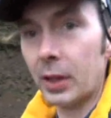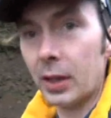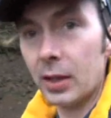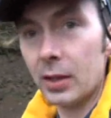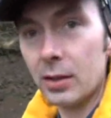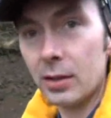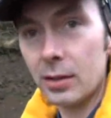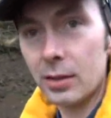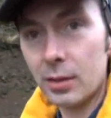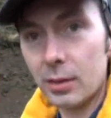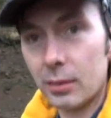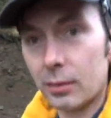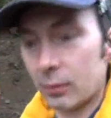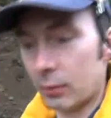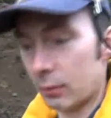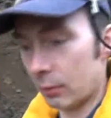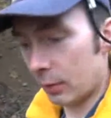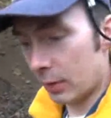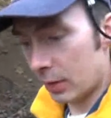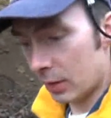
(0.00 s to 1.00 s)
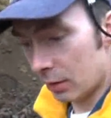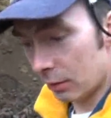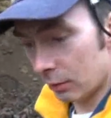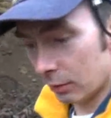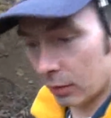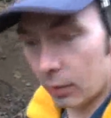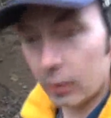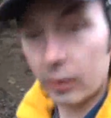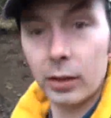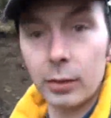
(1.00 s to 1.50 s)
and when
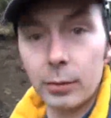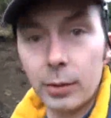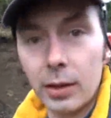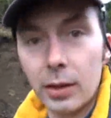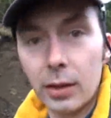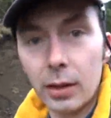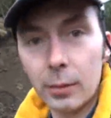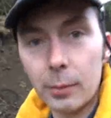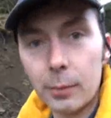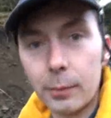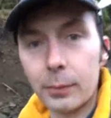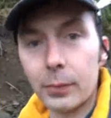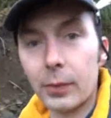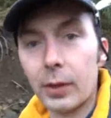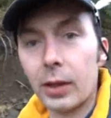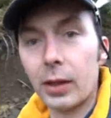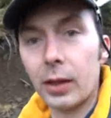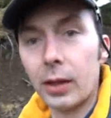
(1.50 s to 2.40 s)
you argue with him,